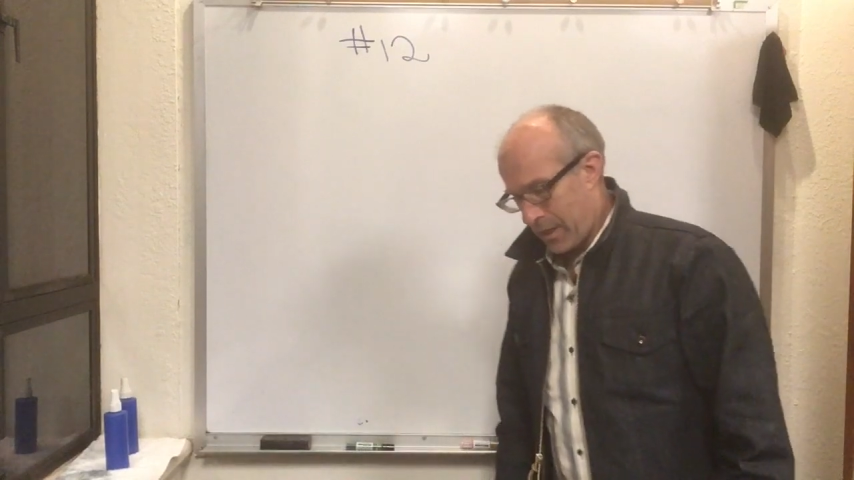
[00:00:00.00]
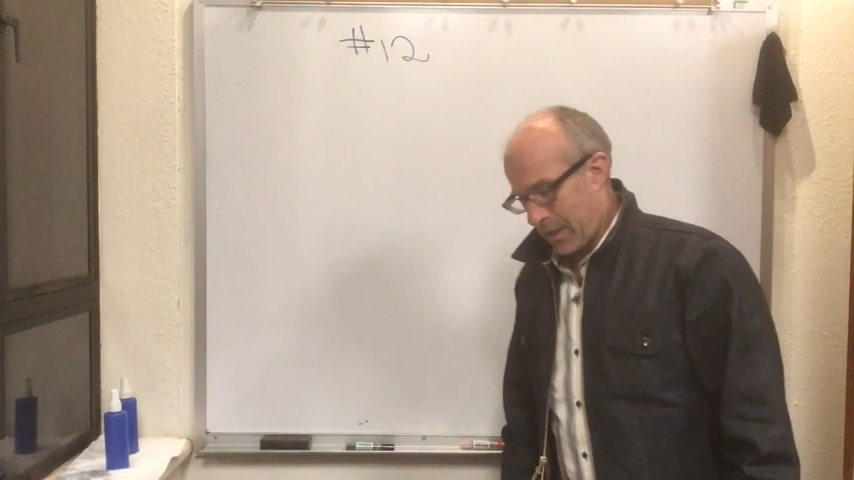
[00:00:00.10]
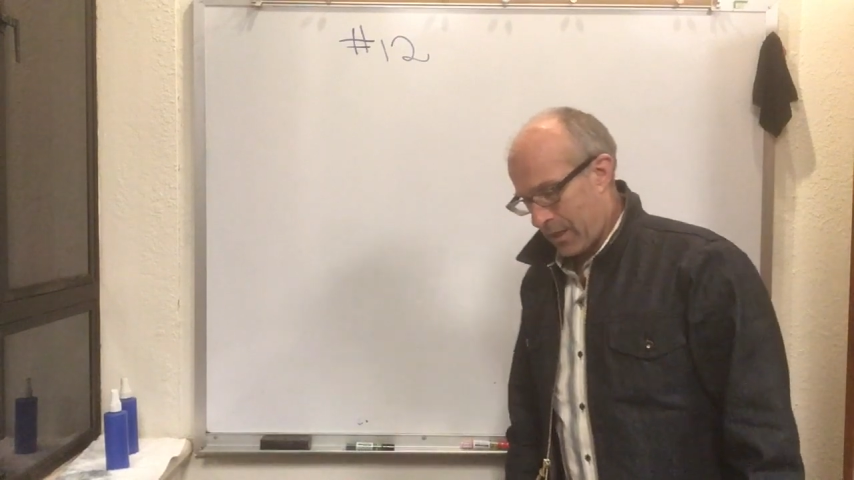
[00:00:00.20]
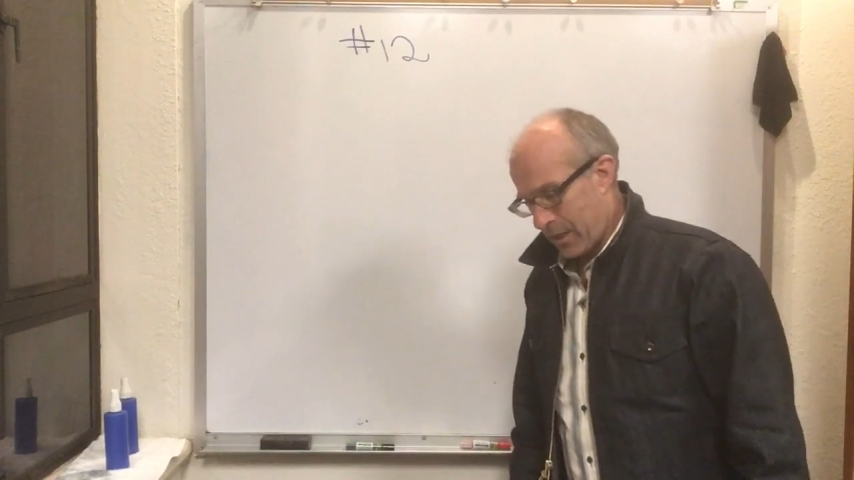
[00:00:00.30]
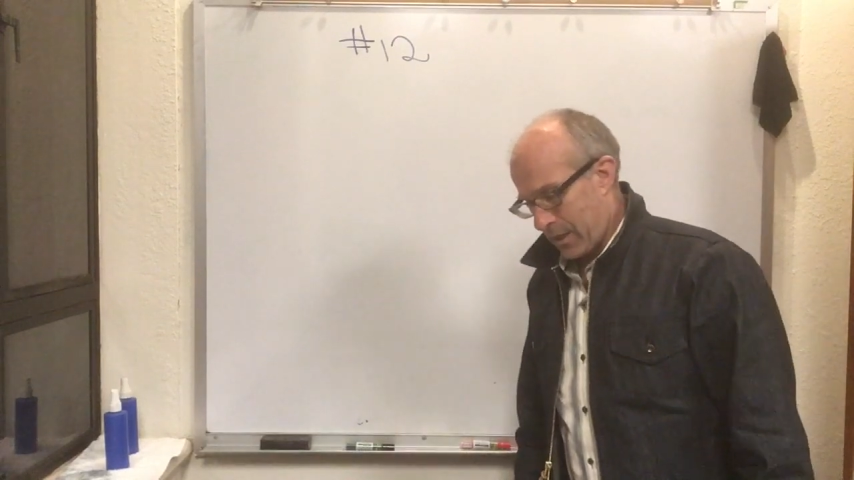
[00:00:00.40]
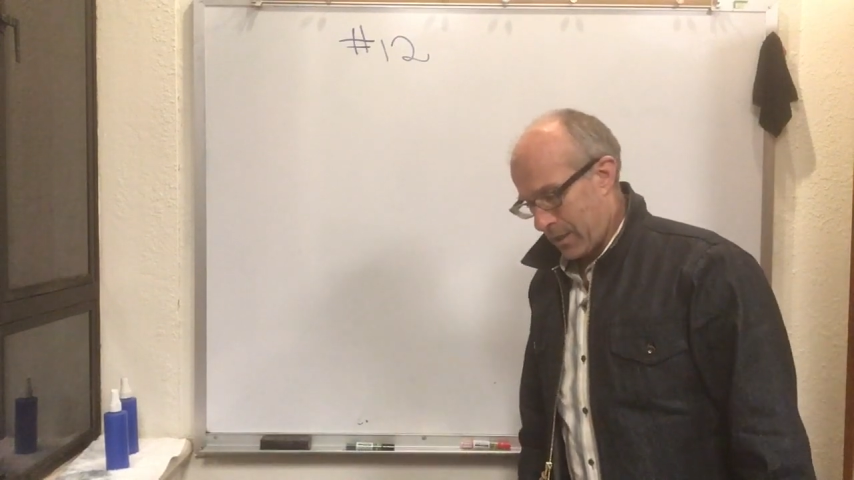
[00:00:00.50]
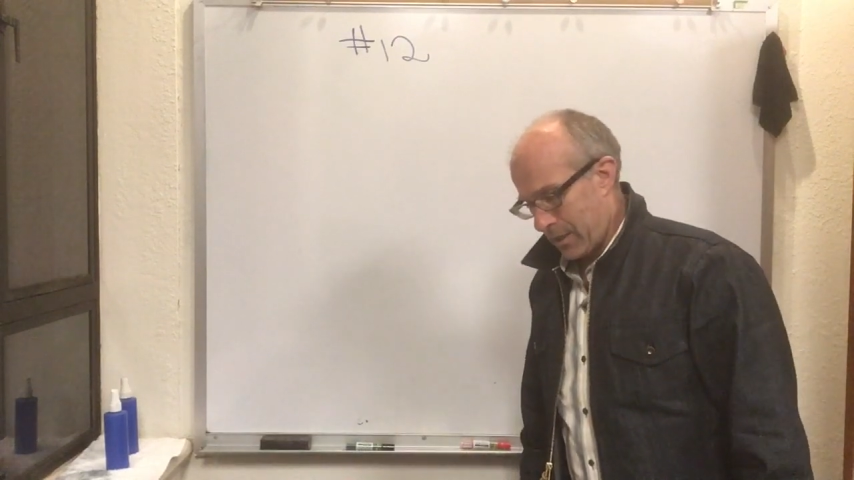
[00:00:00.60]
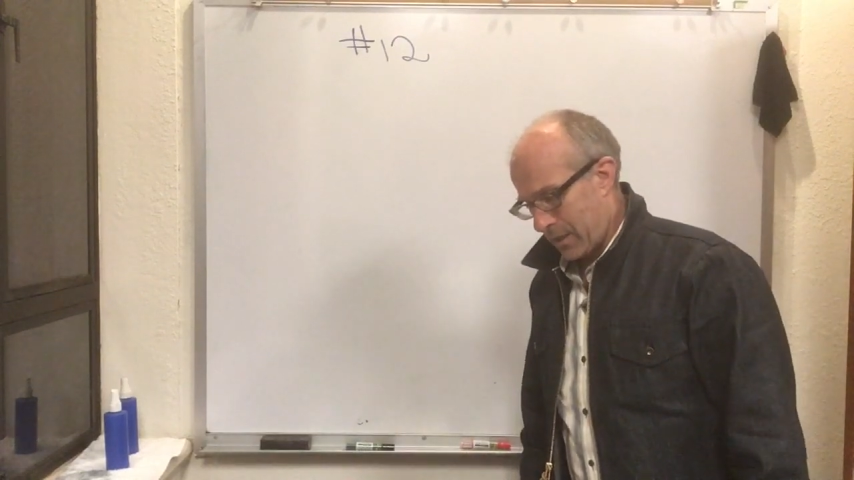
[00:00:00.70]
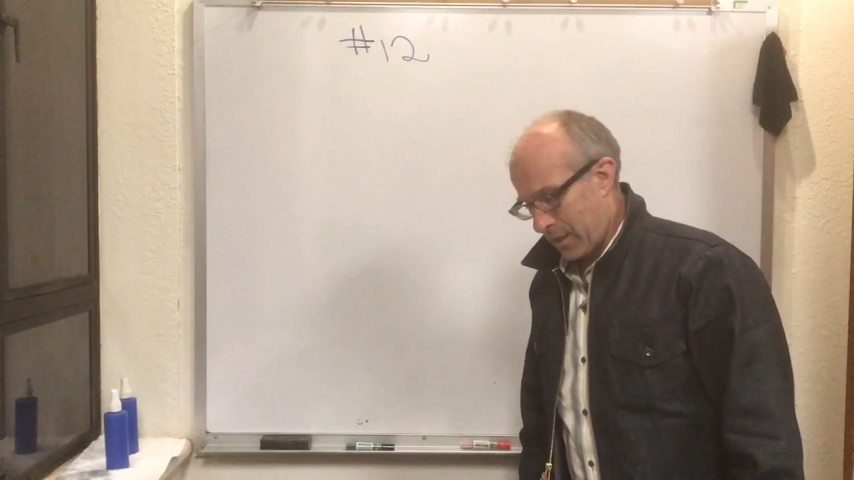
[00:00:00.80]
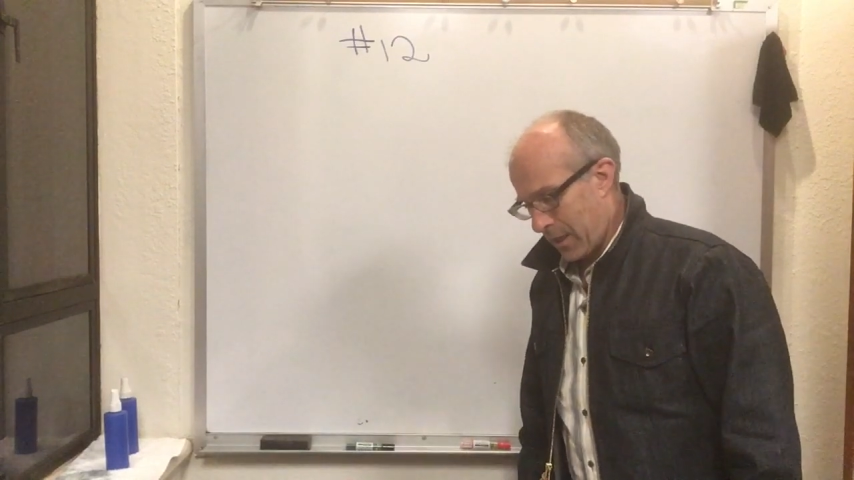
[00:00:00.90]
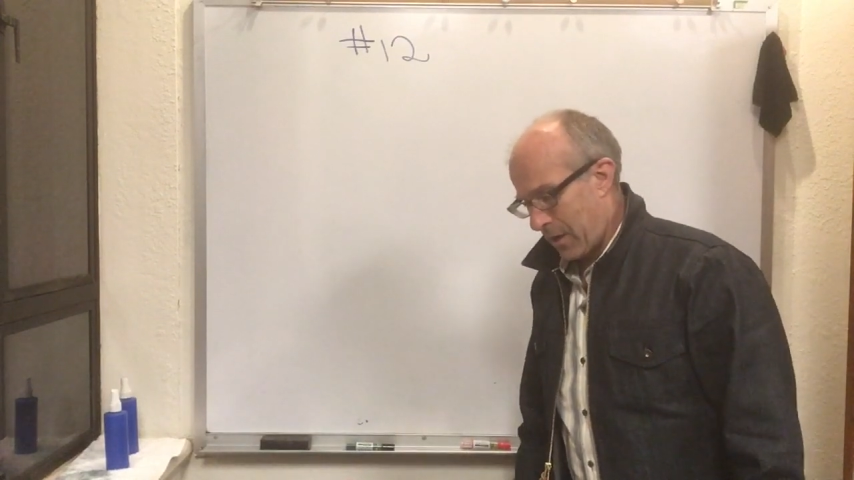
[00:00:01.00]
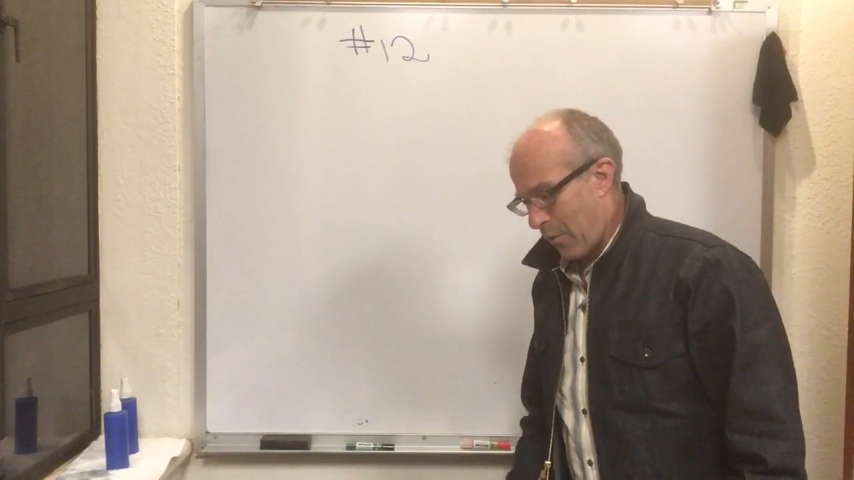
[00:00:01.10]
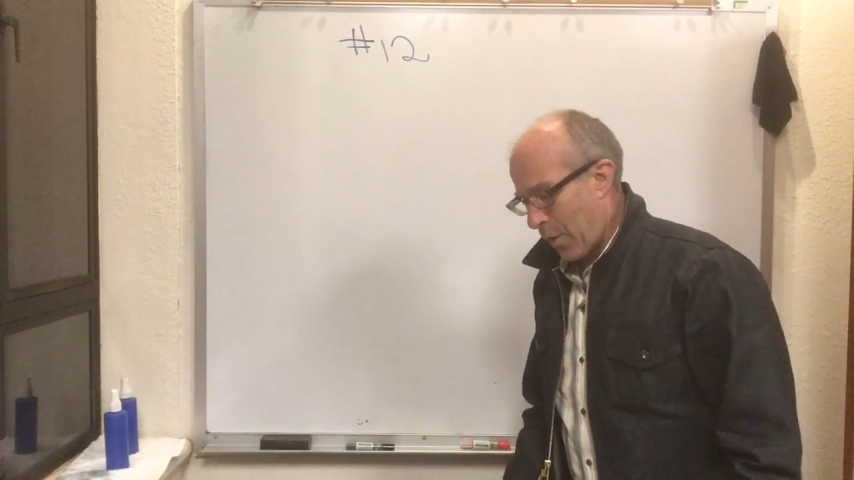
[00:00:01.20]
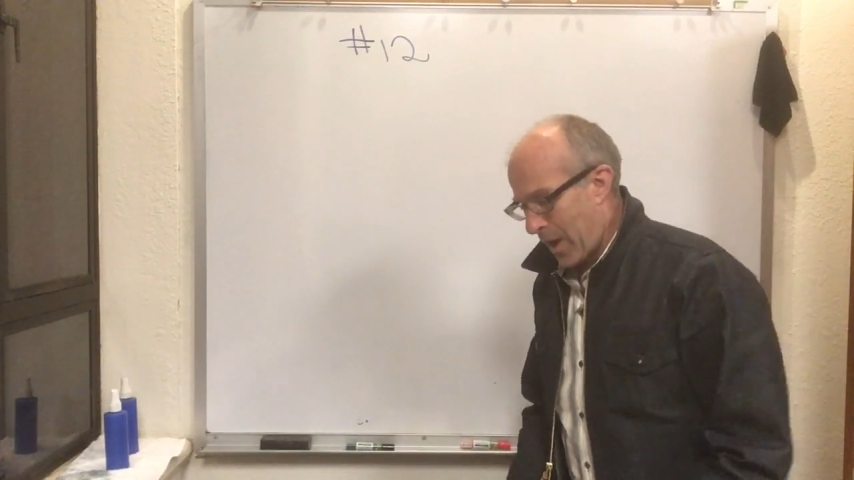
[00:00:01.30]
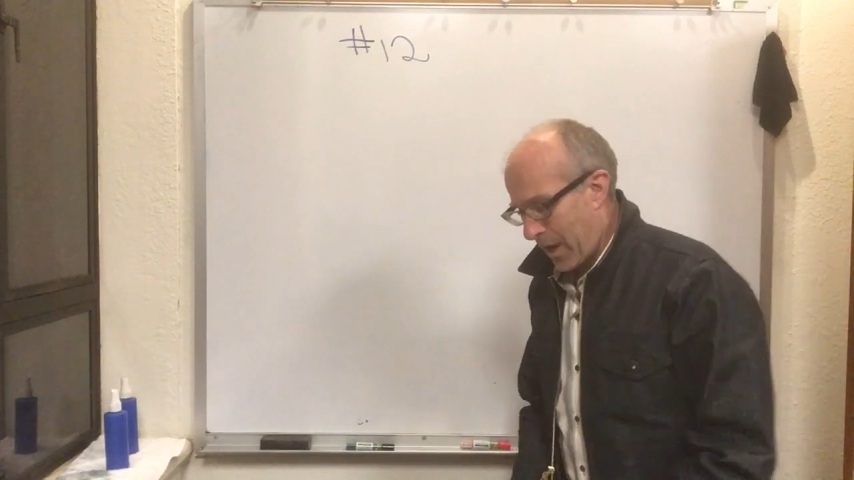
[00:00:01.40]
is in a
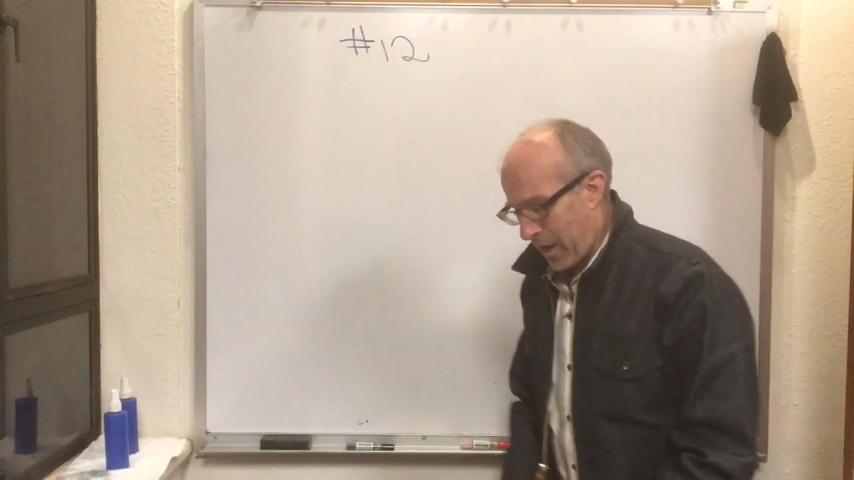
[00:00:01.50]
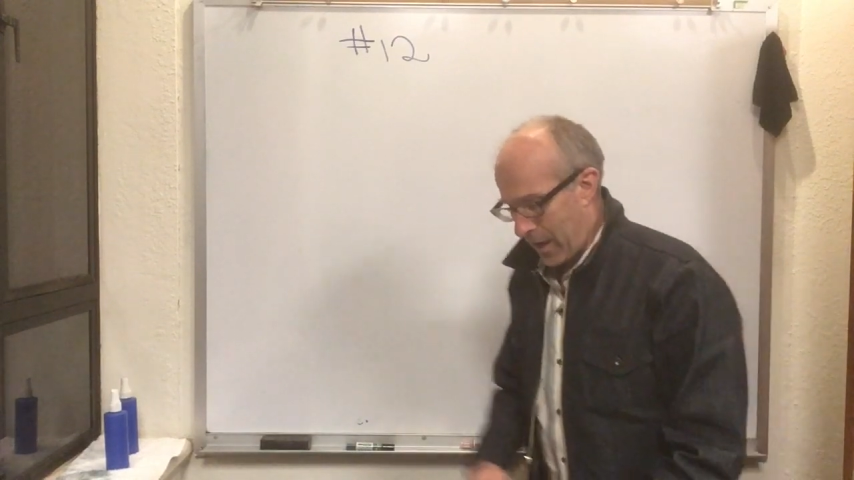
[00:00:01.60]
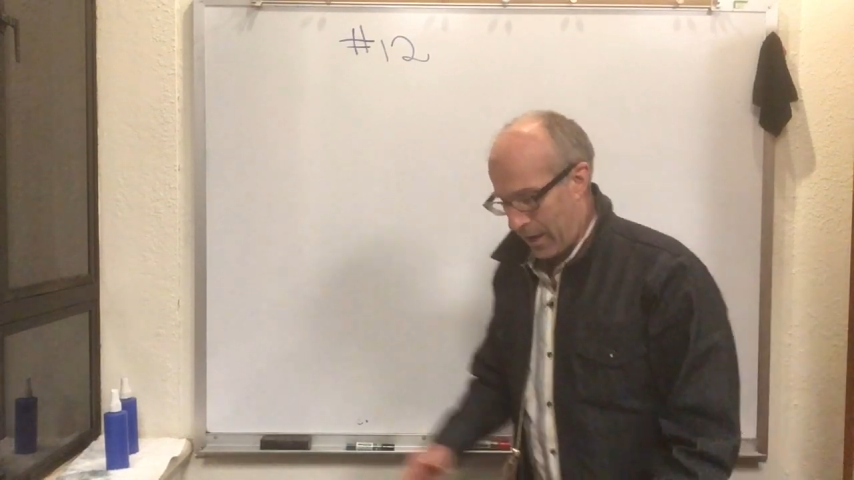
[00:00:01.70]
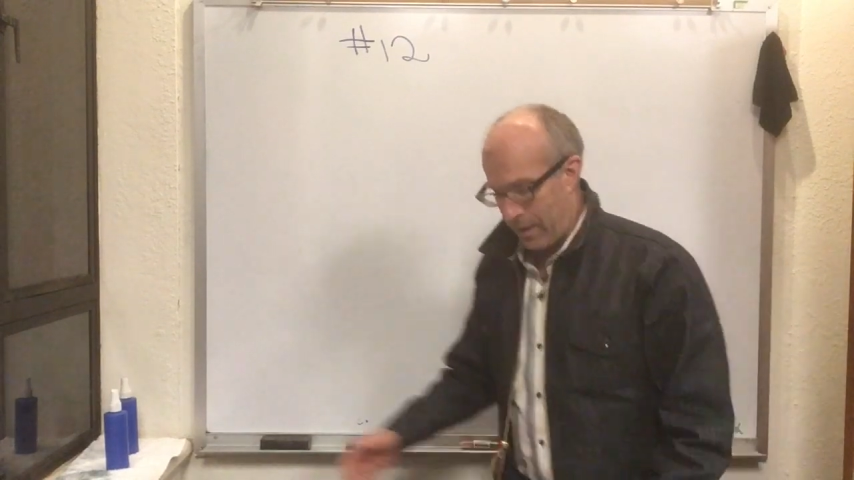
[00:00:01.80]
way